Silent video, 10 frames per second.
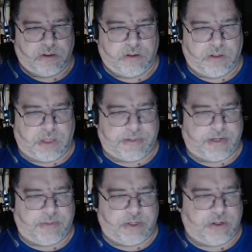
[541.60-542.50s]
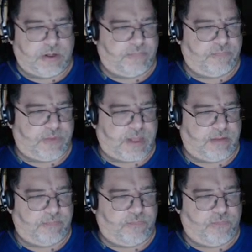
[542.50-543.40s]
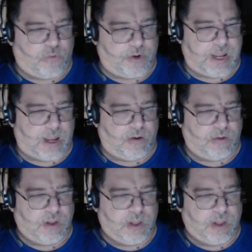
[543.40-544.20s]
yeah, that'll be good enough for that for now.